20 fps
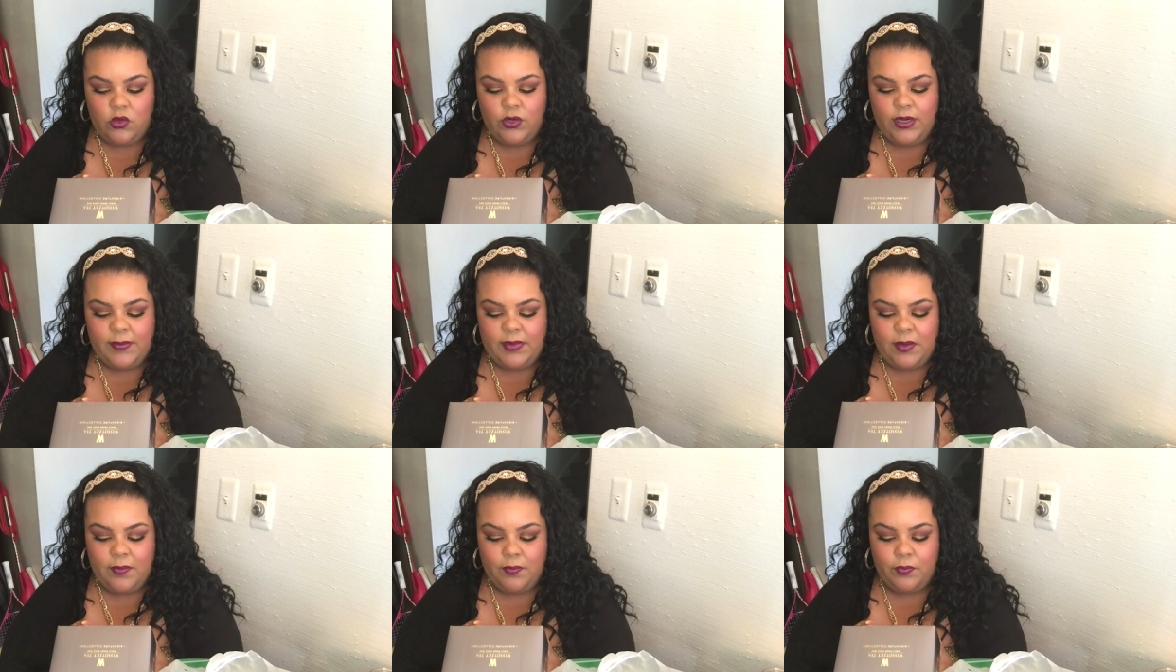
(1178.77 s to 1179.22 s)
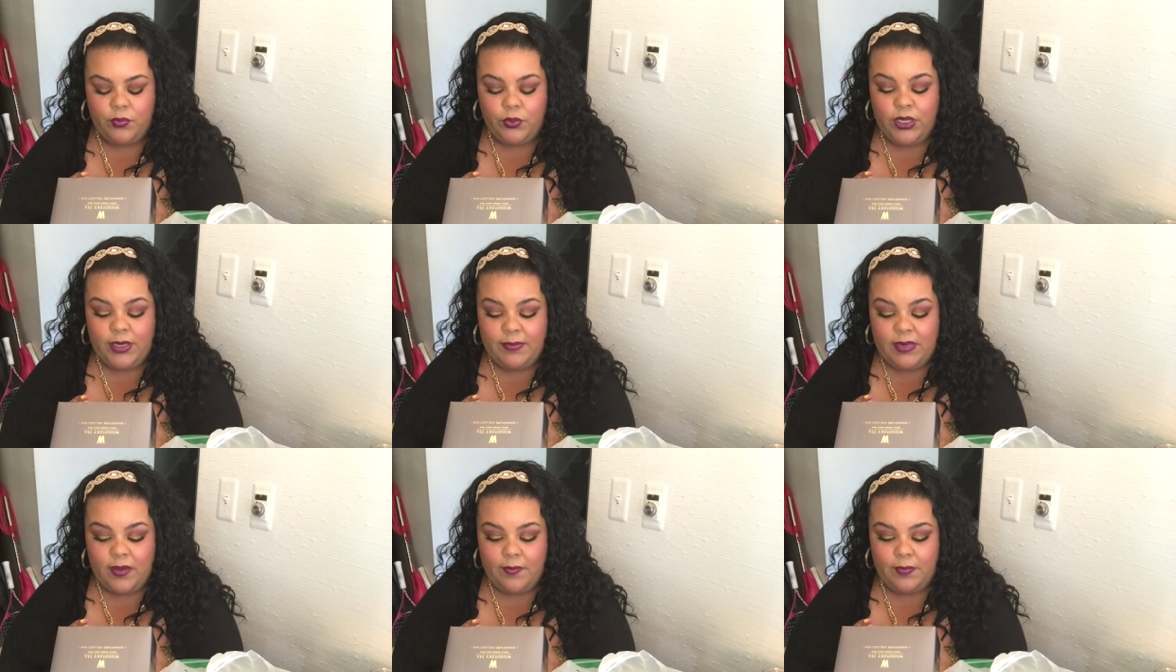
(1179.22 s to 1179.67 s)
Premium
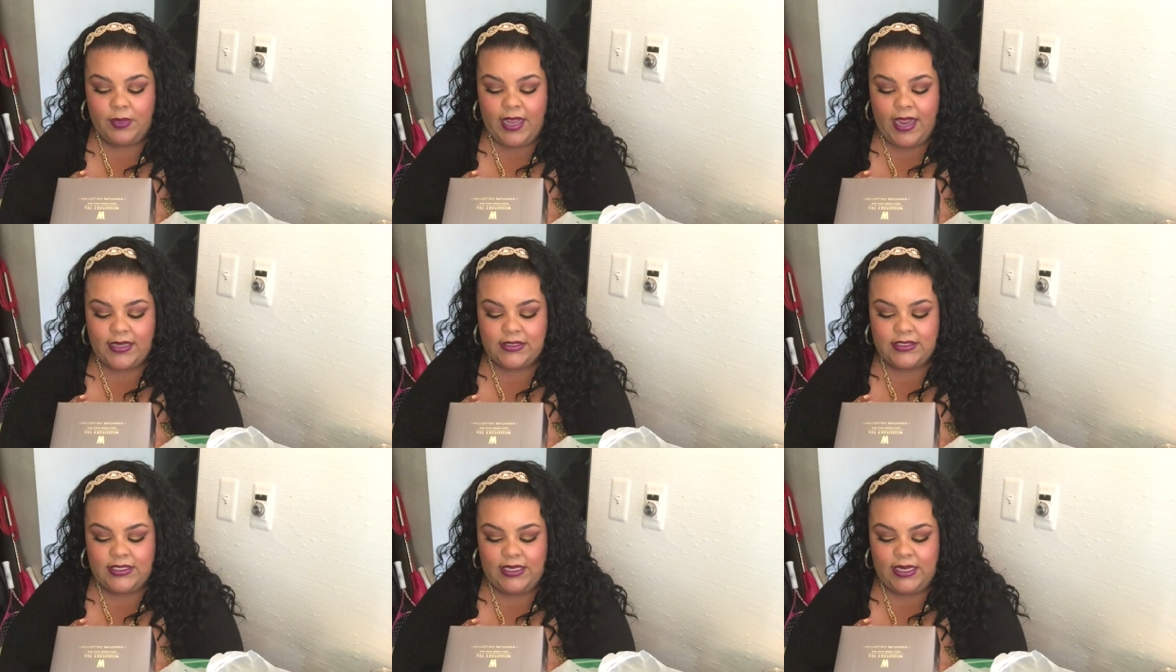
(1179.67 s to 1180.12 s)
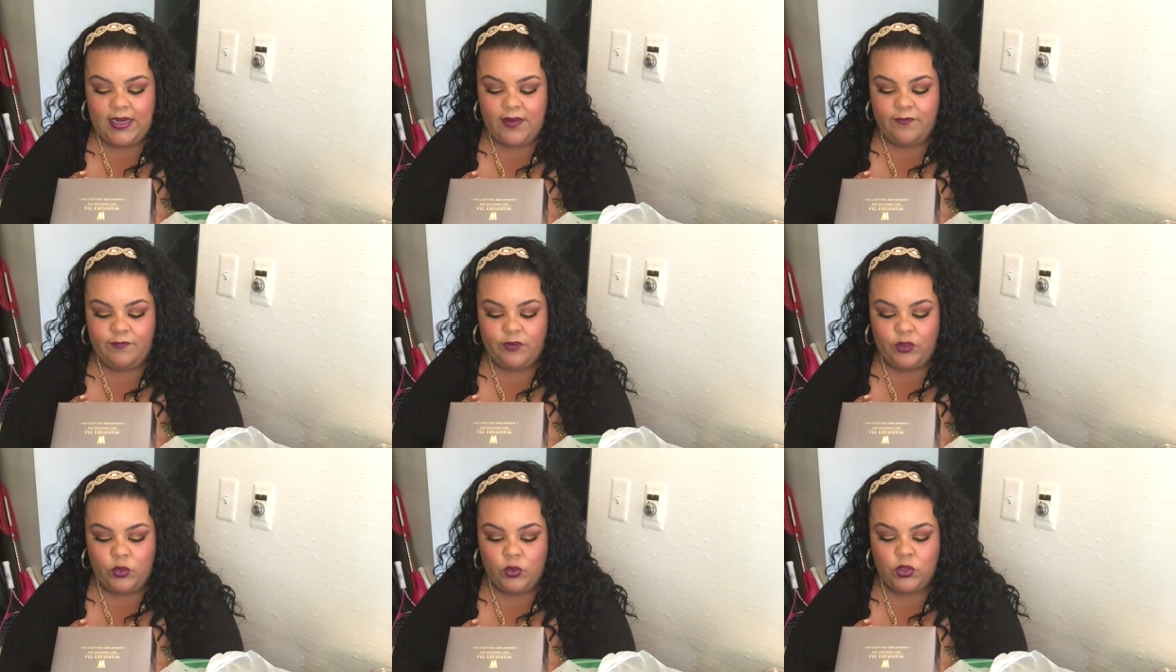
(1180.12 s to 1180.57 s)
premium black tea
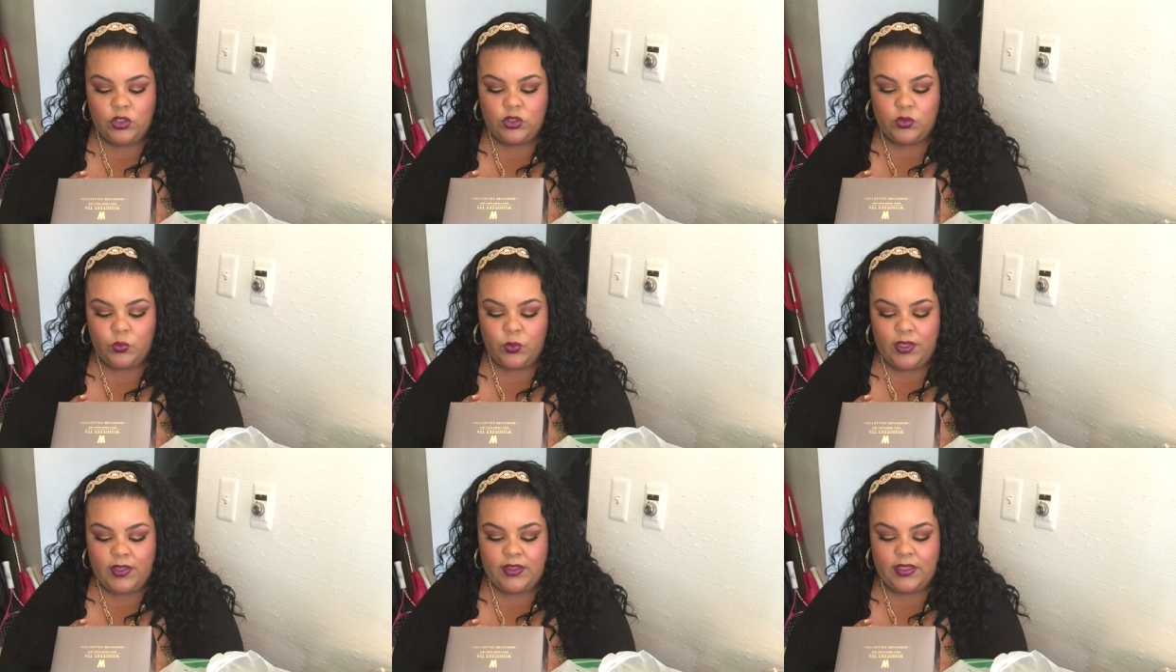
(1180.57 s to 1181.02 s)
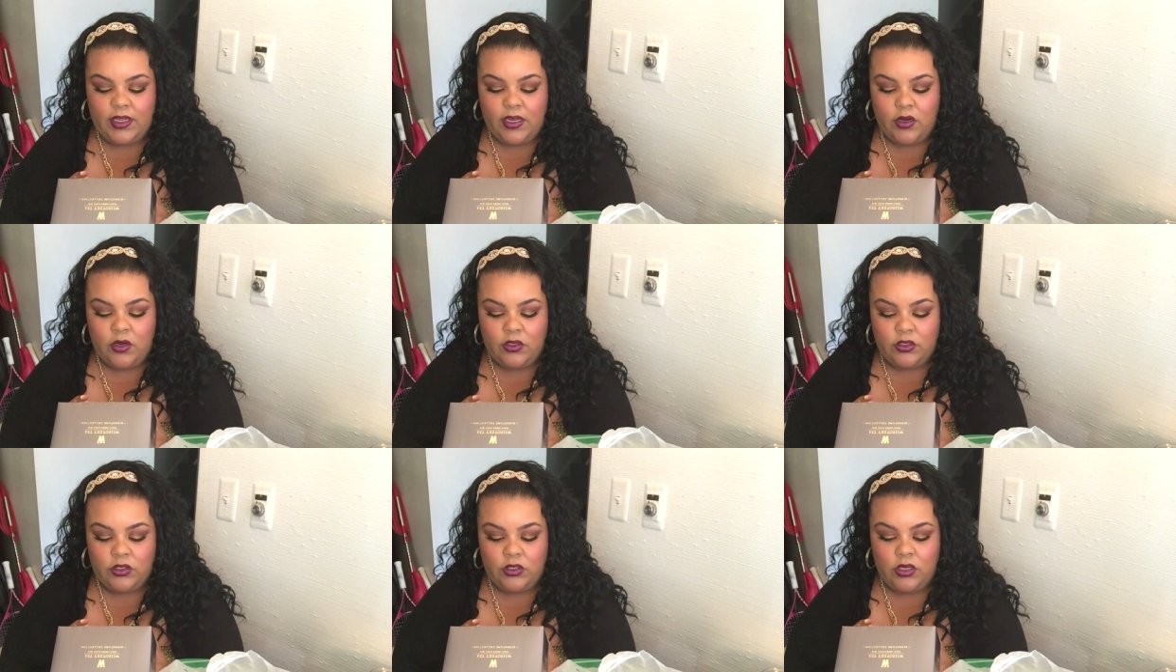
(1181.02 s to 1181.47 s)
infused with
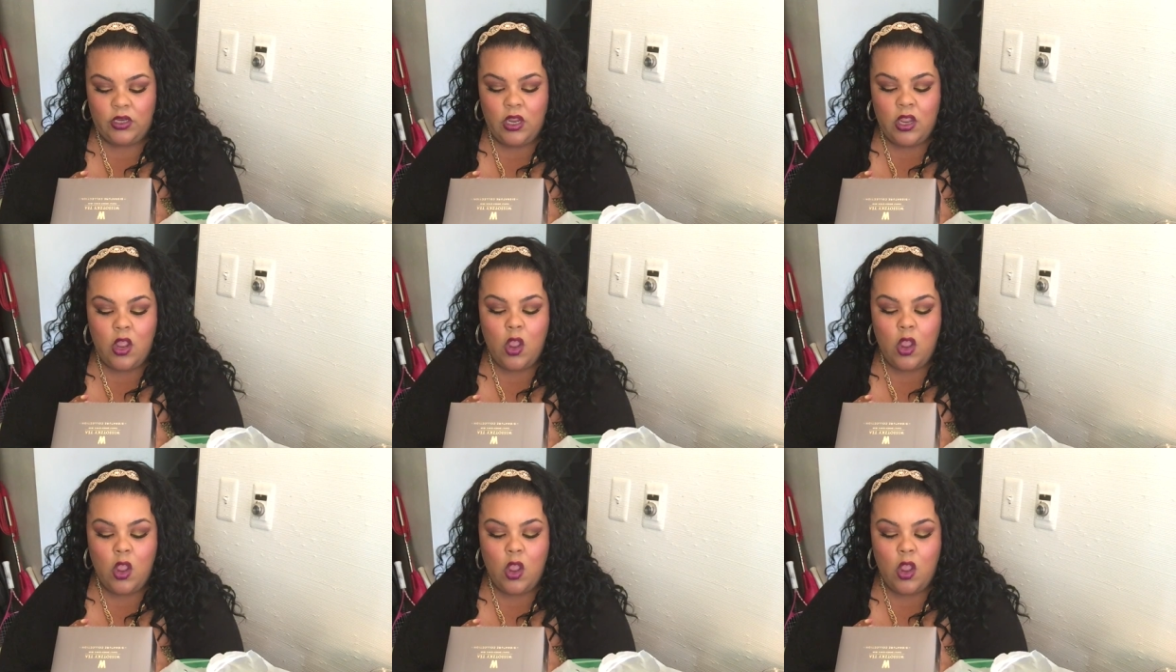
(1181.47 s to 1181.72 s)
the